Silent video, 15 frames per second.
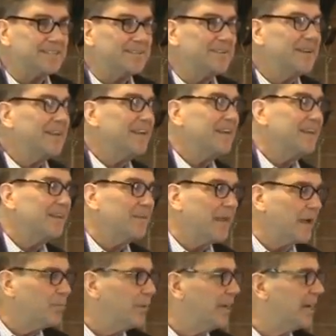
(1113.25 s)
So
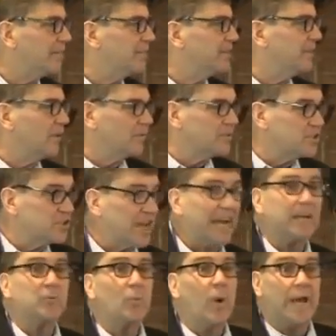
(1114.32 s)
then we had, you know, the
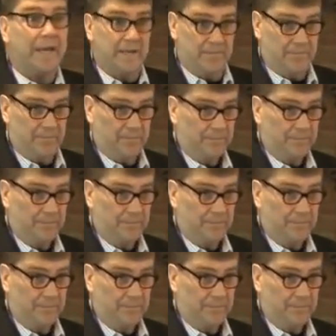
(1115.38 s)
second wave.